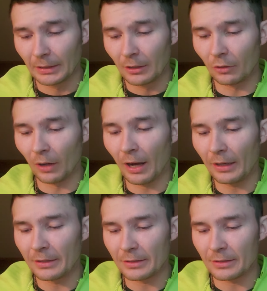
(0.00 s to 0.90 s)

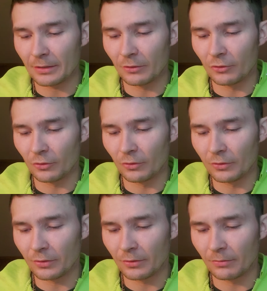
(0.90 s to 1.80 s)
Arise, O
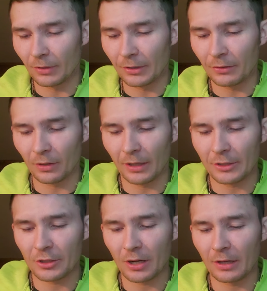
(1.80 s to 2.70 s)
Jerusalem, let your light
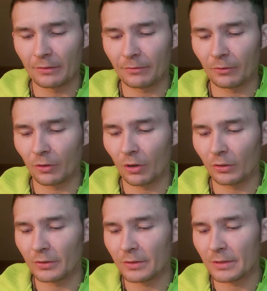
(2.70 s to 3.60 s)
shine for all
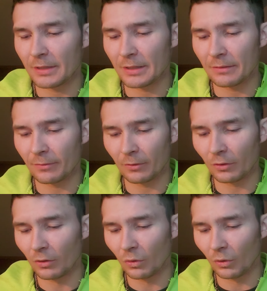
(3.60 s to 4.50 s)
to see, for the
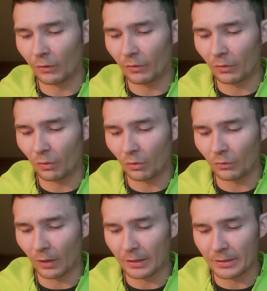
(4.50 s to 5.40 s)
glory of the Lord
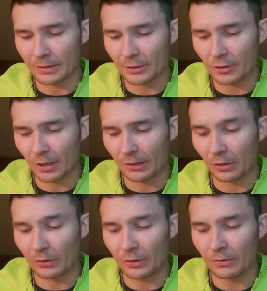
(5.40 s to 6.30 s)
rises to shine
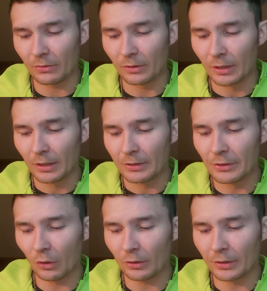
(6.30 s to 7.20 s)
on you.
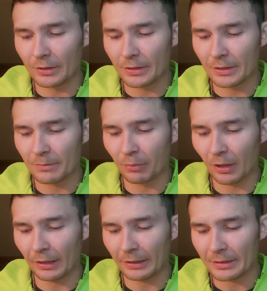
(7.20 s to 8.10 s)
Darkness as
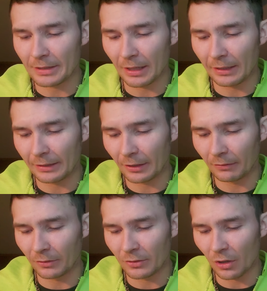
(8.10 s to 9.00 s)
black as night
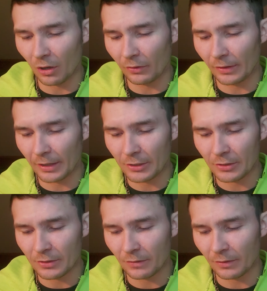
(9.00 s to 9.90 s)
covers all the
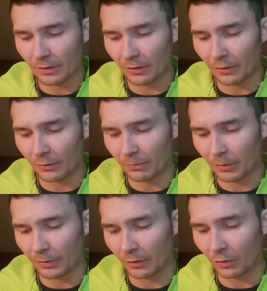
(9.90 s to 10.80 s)
nations of the earth,
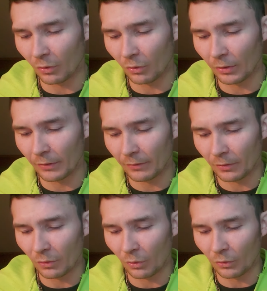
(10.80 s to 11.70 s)
but the glory of the
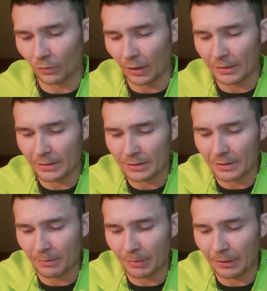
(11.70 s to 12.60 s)
Lord rises
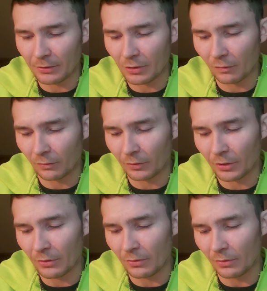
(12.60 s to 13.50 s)
and appears over
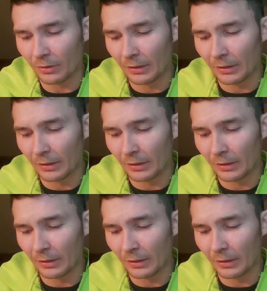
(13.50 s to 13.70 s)
you.